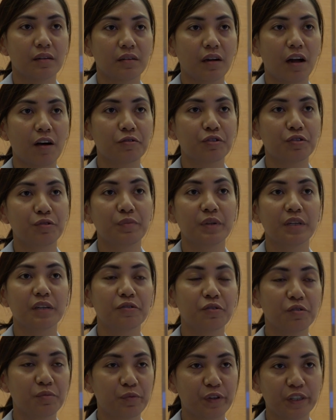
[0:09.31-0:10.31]
how to be a
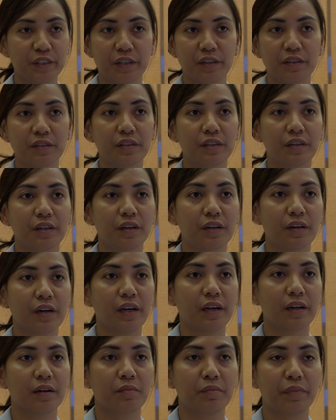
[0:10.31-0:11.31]
good presenter,
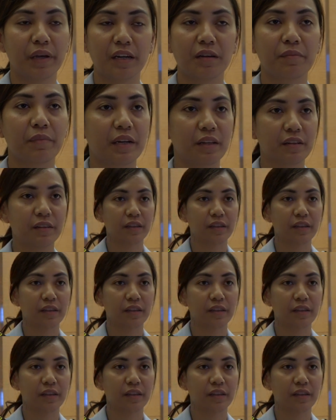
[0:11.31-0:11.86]
and many, many